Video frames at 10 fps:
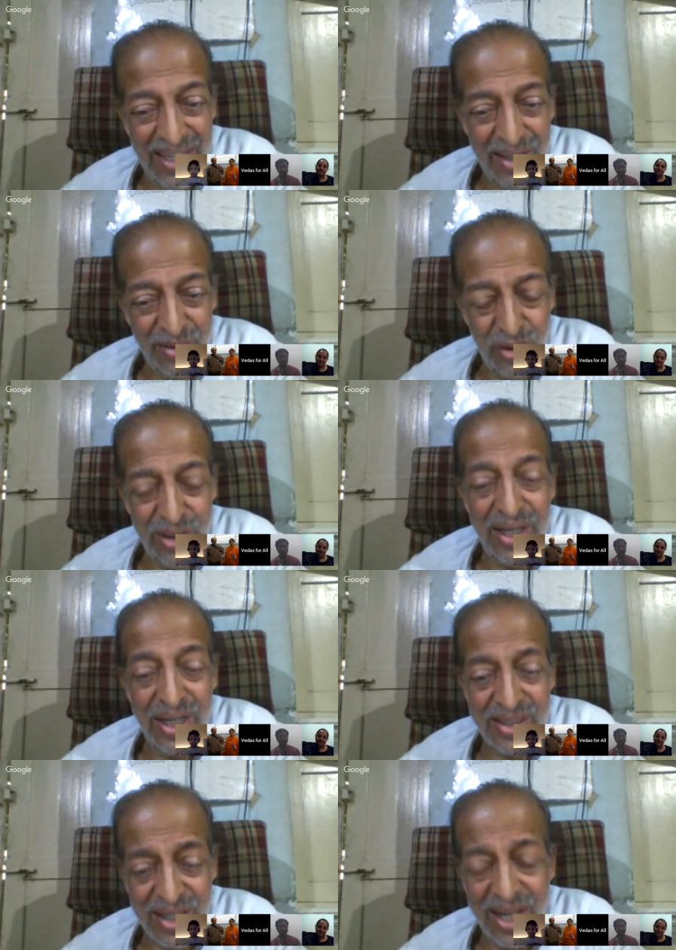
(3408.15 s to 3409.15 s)
So in the
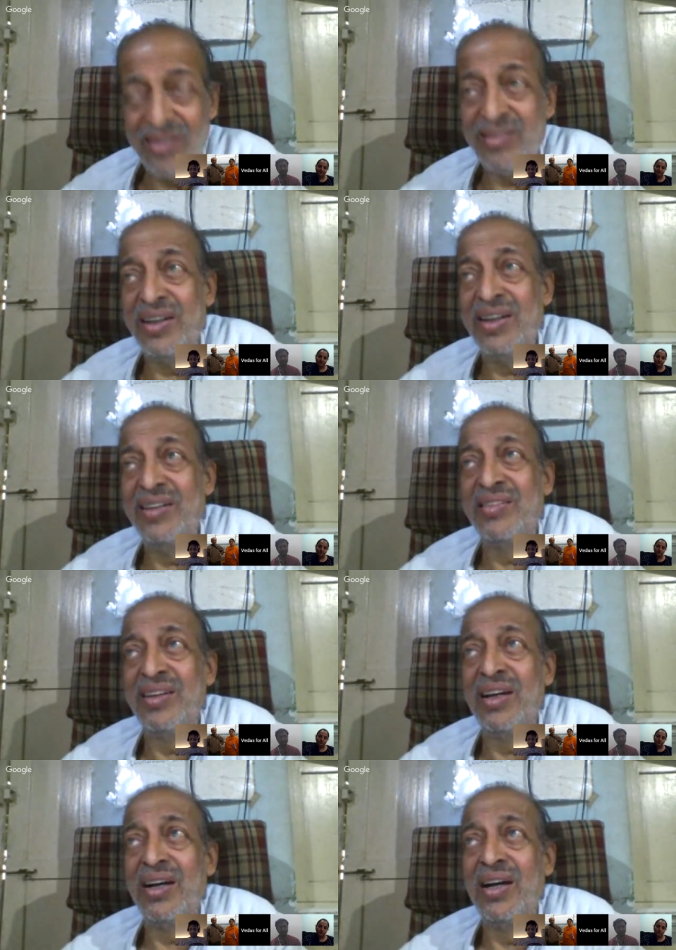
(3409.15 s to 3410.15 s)
next class, that is
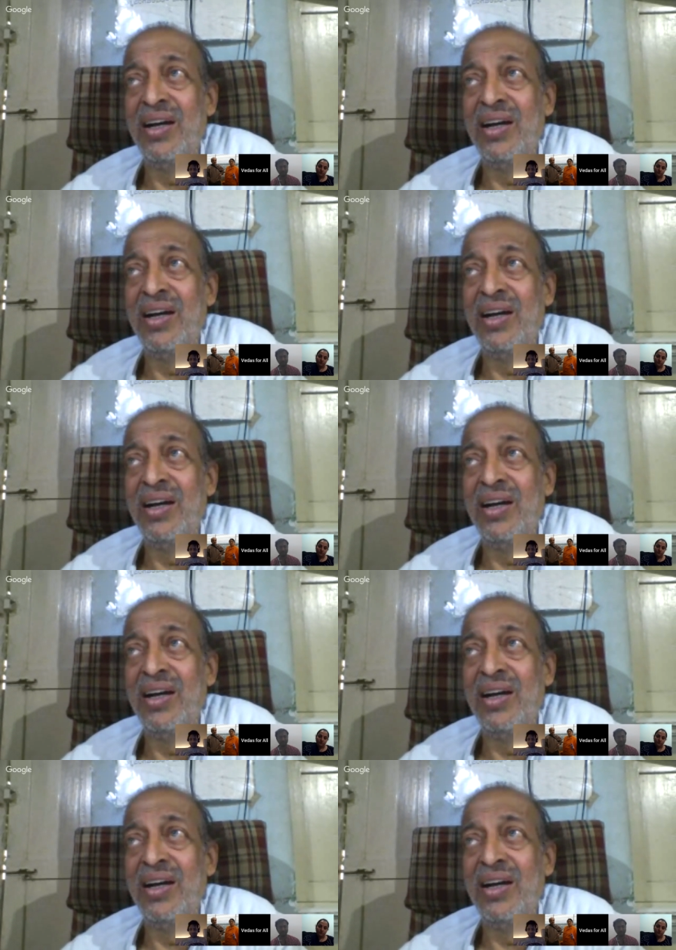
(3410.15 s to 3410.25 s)
day